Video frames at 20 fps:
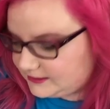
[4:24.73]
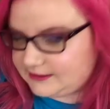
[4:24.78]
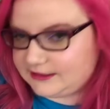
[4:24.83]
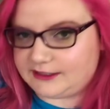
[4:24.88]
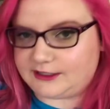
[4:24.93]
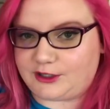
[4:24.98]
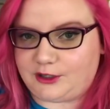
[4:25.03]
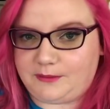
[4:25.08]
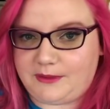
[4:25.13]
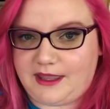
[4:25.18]
is a
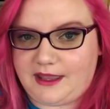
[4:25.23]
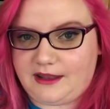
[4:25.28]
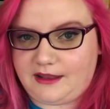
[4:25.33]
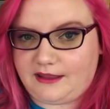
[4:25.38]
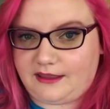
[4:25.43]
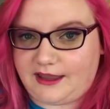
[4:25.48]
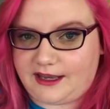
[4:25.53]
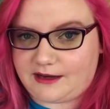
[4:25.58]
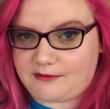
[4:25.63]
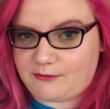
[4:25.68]
little bit
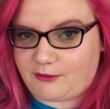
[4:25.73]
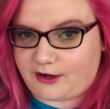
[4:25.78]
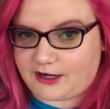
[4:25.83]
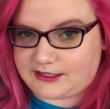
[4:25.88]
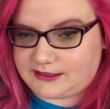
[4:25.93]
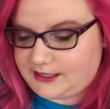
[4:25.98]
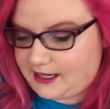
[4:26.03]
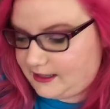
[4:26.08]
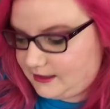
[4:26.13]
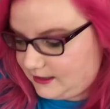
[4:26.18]
like more
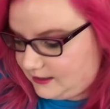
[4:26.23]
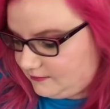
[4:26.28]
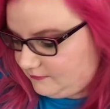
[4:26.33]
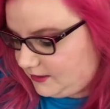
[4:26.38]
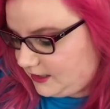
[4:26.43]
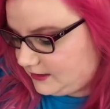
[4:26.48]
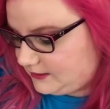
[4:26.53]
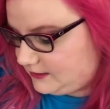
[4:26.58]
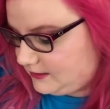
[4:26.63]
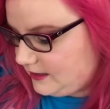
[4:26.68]
exciting
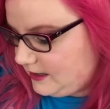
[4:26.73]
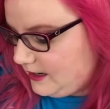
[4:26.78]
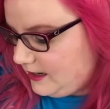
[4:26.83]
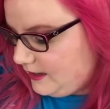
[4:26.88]
because